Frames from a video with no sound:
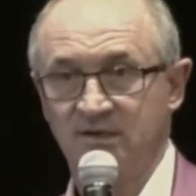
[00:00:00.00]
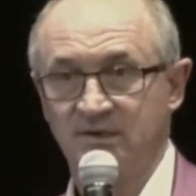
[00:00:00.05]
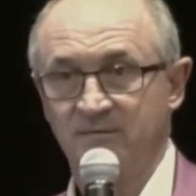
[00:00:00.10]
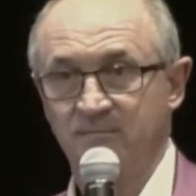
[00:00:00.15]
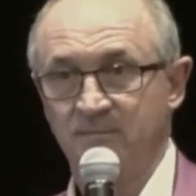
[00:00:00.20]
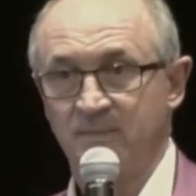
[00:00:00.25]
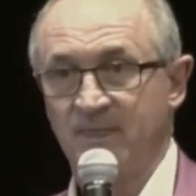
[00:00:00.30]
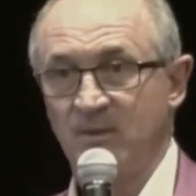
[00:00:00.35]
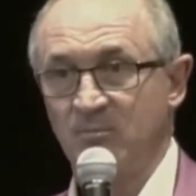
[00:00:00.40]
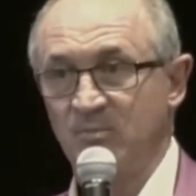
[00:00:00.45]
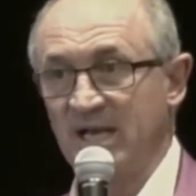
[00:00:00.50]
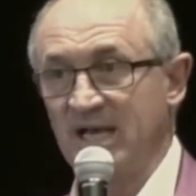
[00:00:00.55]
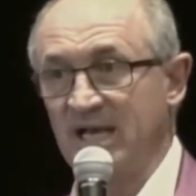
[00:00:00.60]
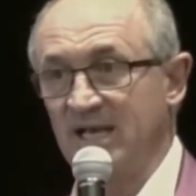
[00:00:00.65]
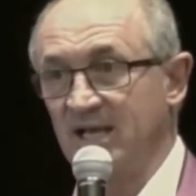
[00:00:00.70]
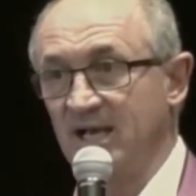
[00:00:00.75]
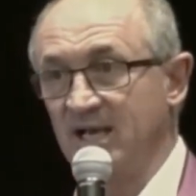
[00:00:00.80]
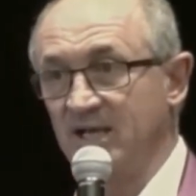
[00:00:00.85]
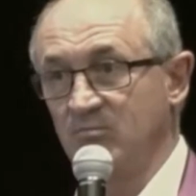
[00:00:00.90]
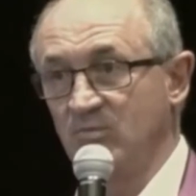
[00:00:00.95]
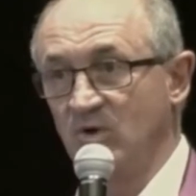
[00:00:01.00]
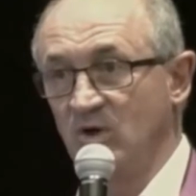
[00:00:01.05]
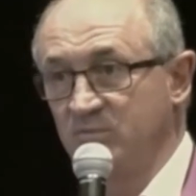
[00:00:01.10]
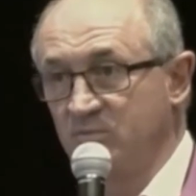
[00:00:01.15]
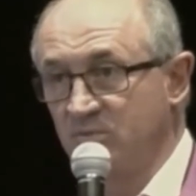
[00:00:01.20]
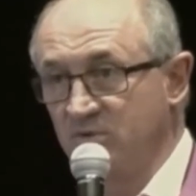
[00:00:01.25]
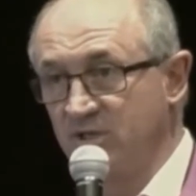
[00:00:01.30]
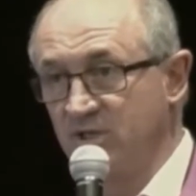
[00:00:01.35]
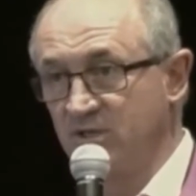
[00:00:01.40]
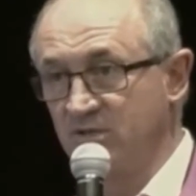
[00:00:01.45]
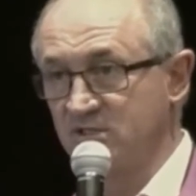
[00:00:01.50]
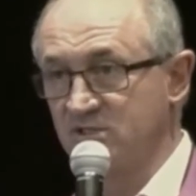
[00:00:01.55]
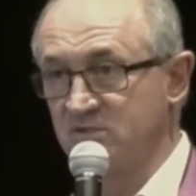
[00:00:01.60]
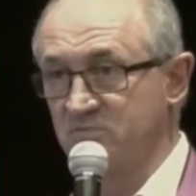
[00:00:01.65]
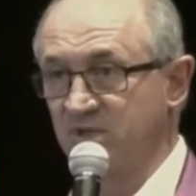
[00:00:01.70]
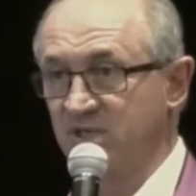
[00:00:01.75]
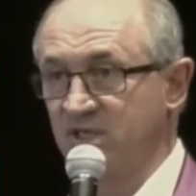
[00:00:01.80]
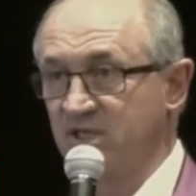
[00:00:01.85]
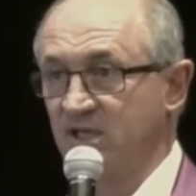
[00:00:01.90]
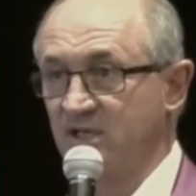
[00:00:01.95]
But I like multiple units
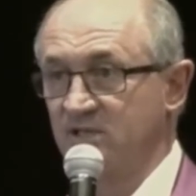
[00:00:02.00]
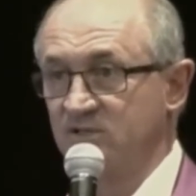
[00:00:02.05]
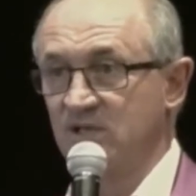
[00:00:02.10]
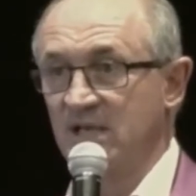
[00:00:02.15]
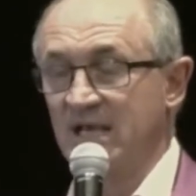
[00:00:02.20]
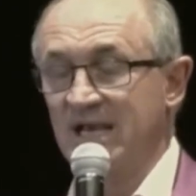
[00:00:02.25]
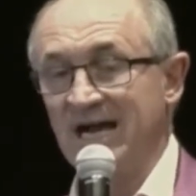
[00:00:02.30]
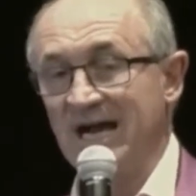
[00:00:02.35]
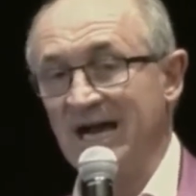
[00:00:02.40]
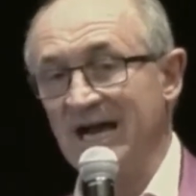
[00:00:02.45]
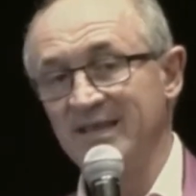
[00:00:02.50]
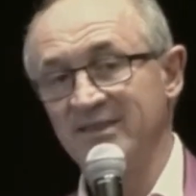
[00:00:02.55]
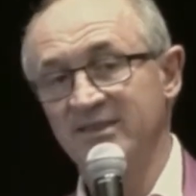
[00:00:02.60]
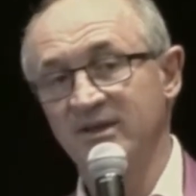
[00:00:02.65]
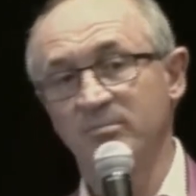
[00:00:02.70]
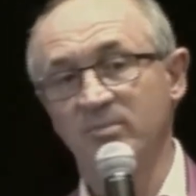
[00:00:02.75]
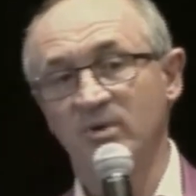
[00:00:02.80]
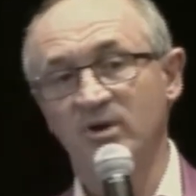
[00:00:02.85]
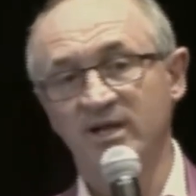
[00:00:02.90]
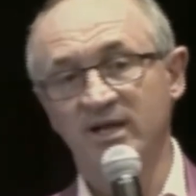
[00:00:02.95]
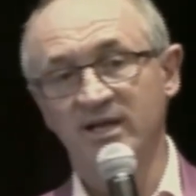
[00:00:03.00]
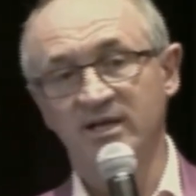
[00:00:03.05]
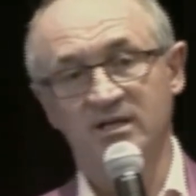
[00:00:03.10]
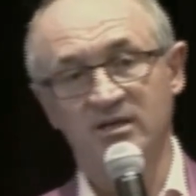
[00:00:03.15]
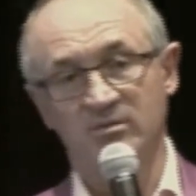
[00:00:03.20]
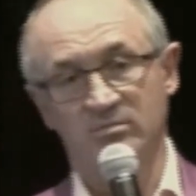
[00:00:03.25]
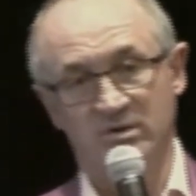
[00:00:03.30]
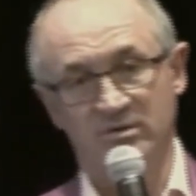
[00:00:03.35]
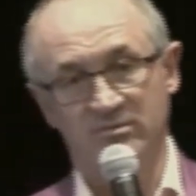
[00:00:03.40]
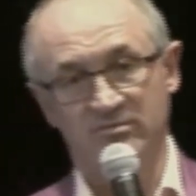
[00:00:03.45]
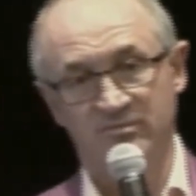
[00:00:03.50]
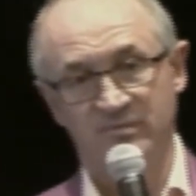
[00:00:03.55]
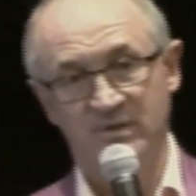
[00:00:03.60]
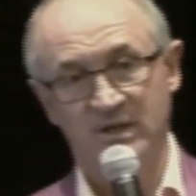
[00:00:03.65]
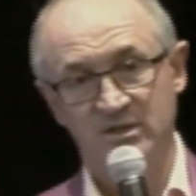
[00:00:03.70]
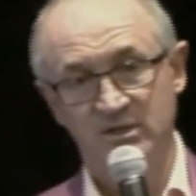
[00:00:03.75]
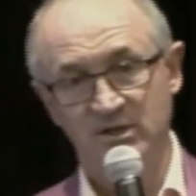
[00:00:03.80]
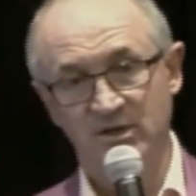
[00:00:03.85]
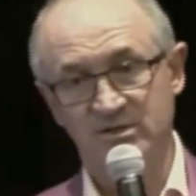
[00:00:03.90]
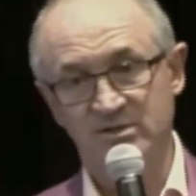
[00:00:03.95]
because they're predictable. Do
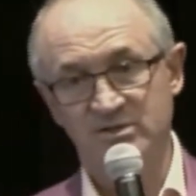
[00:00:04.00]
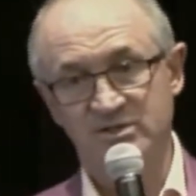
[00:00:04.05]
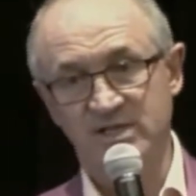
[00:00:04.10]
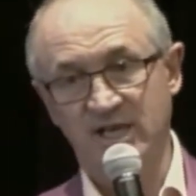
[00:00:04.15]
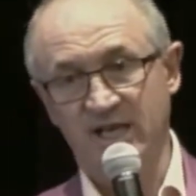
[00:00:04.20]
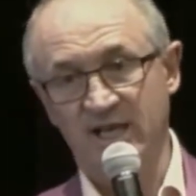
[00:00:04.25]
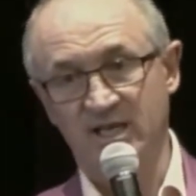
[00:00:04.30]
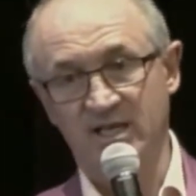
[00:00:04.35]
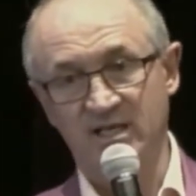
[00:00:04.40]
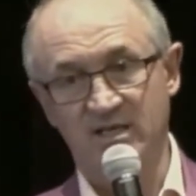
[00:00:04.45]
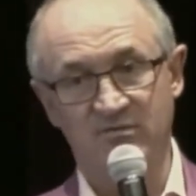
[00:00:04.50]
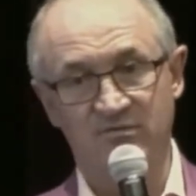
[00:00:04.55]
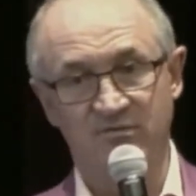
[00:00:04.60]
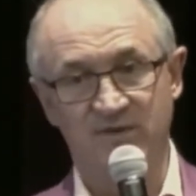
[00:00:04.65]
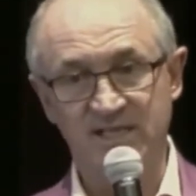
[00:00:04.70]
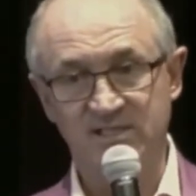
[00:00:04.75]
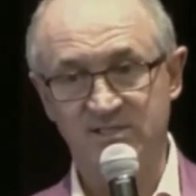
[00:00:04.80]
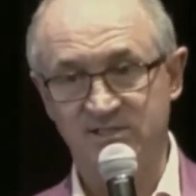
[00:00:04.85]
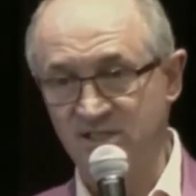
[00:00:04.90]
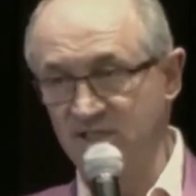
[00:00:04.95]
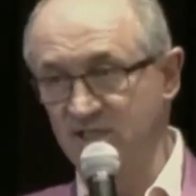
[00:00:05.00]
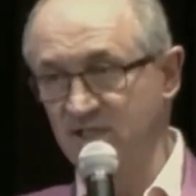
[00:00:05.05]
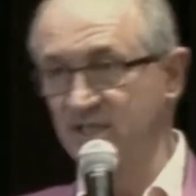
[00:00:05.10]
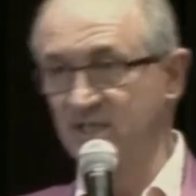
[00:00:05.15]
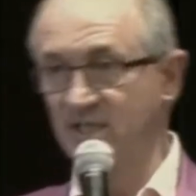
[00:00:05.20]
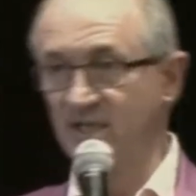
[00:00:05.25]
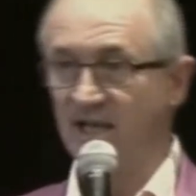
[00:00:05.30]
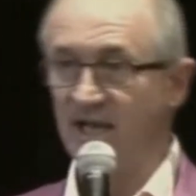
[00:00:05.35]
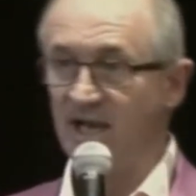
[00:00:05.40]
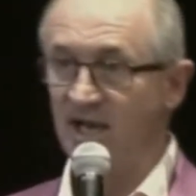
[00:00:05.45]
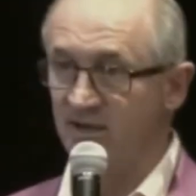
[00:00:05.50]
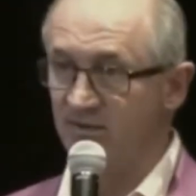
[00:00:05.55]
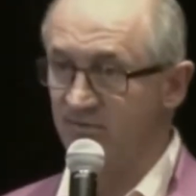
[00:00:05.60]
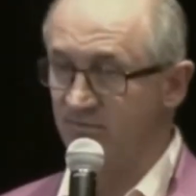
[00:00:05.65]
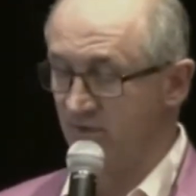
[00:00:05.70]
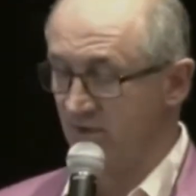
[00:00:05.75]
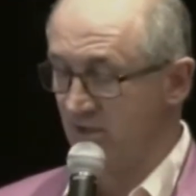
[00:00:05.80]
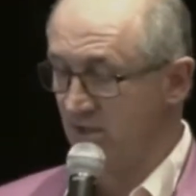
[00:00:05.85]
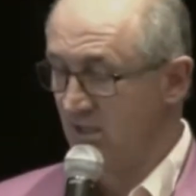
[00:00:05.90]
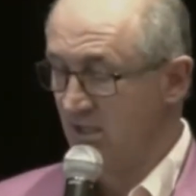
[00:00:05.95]
you understand, in investing in life,
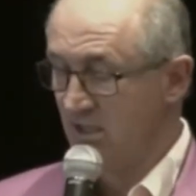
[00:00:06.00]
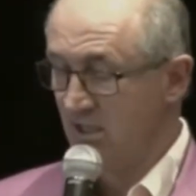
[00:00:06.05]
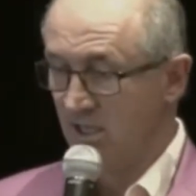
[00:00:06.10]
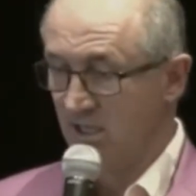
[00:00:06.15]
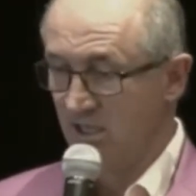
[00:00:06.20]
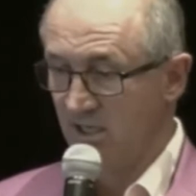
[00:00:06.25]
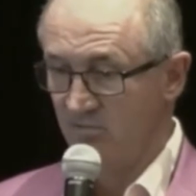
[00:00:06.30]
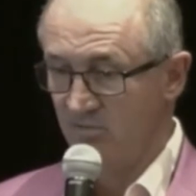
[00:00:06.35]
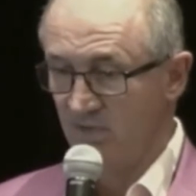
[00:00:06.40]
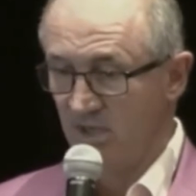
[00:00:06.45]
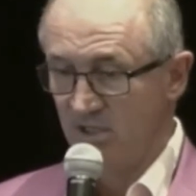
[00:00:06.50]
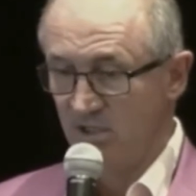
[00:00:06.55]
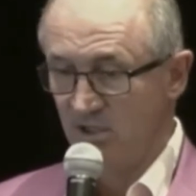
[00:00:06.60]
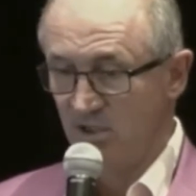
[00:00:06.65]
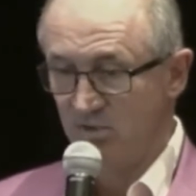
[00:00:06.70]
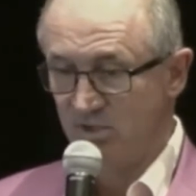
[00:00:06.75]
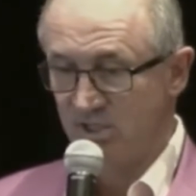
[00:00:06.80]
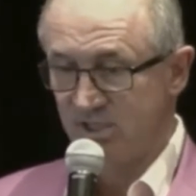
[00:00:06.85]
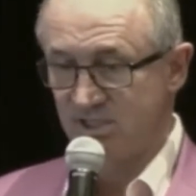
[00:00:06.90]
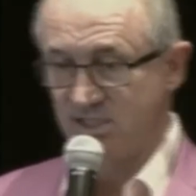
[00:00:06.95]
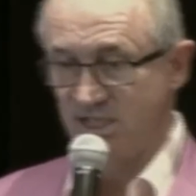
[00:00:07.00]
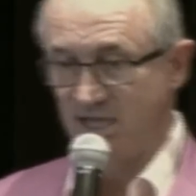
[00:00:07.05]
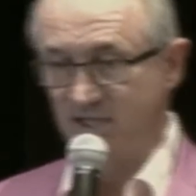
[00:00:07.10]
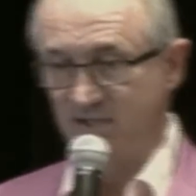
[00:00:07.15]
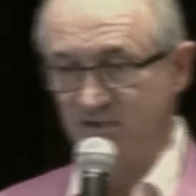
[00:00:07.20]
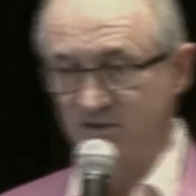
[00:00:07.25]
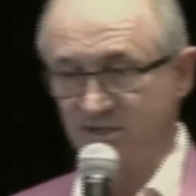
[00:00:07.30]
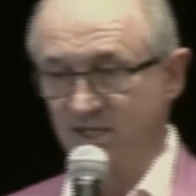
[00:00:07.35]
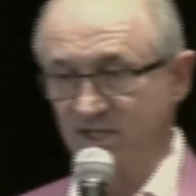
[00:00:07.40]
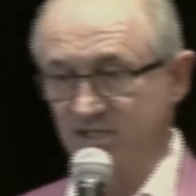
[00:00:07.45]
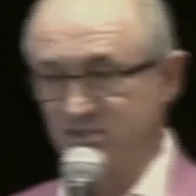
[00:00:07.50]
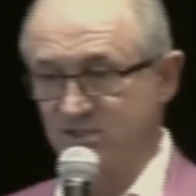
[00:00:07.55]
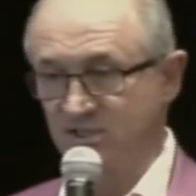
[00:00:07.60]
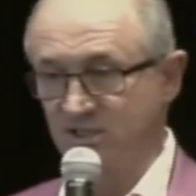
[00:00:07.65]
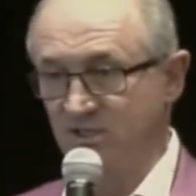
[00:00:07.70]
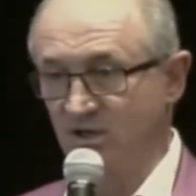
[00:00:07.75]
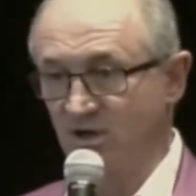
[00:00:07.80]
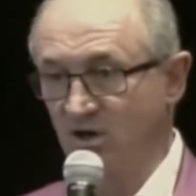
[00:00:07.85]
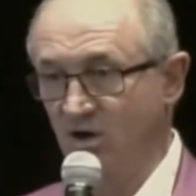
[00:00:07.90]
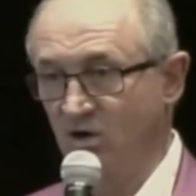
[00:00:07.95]
you can take things that
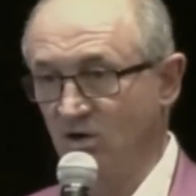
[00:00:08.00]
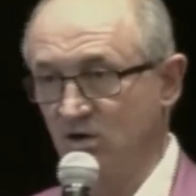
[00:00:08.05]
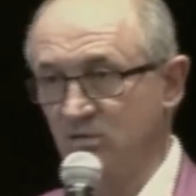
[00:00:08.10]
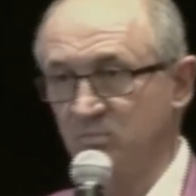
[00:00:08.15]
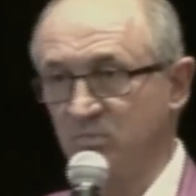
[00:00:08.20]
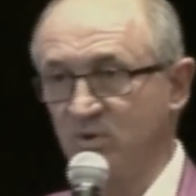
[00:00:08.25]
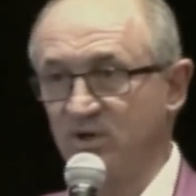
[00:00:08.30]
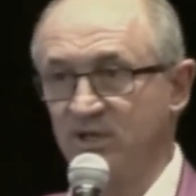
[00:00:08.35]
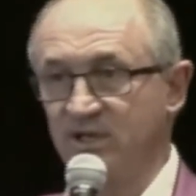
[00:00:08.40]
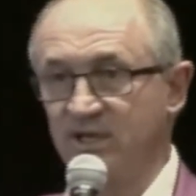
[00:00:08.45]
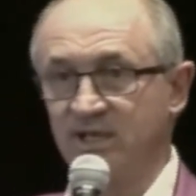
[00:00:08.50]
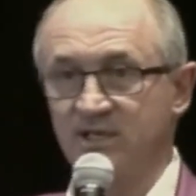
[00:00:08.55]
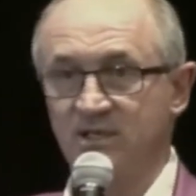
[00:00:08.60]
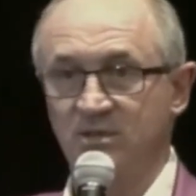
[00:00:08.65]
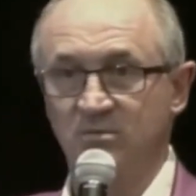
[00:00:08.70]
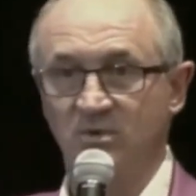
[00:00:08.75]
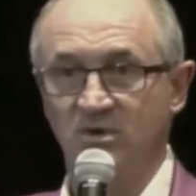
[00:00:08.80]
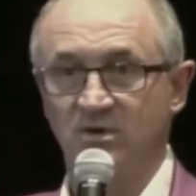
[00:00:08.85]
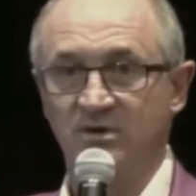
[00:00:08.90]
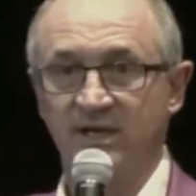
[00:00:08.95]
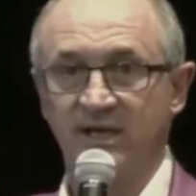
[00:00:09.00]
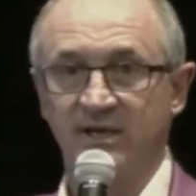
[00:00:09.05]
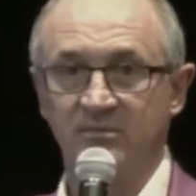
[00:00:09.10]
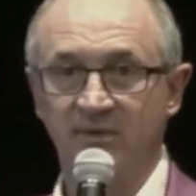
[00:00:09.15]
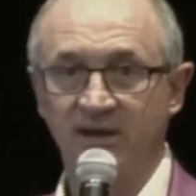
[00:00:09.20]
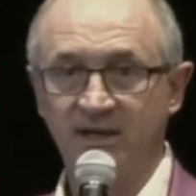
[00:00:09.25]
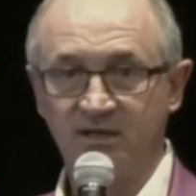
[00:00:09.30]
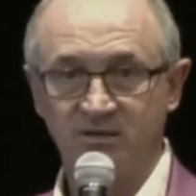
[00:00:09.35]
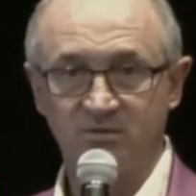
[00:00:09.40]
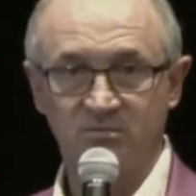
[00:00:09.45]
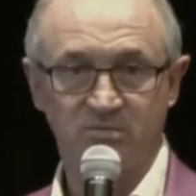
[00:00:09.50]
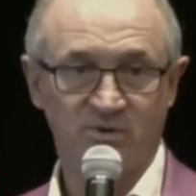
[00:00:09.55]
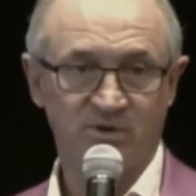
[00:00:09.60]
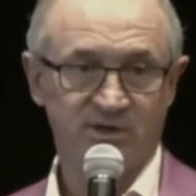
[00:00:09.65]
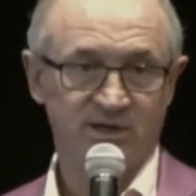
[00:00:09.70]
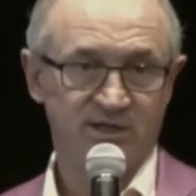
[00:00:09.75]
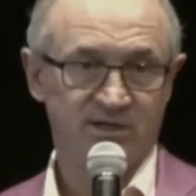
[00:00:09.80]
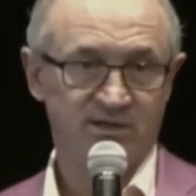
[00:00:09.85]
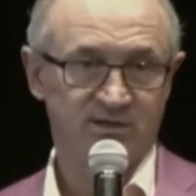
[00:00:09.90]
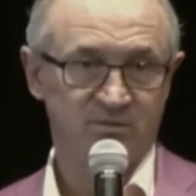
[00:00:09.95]
aren't predictable and make them
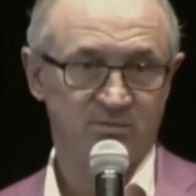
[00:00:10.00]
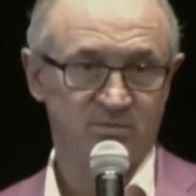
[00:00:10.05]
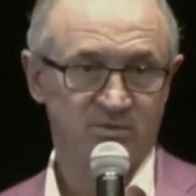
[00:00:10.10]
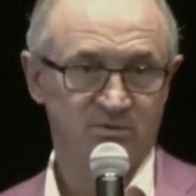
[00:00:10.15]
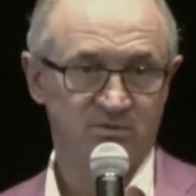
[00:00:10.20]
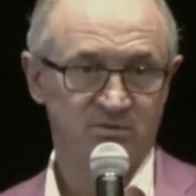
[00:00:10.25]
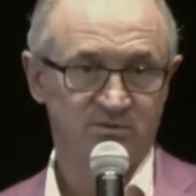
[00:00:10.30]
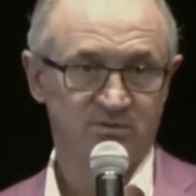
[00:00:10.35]
predictable.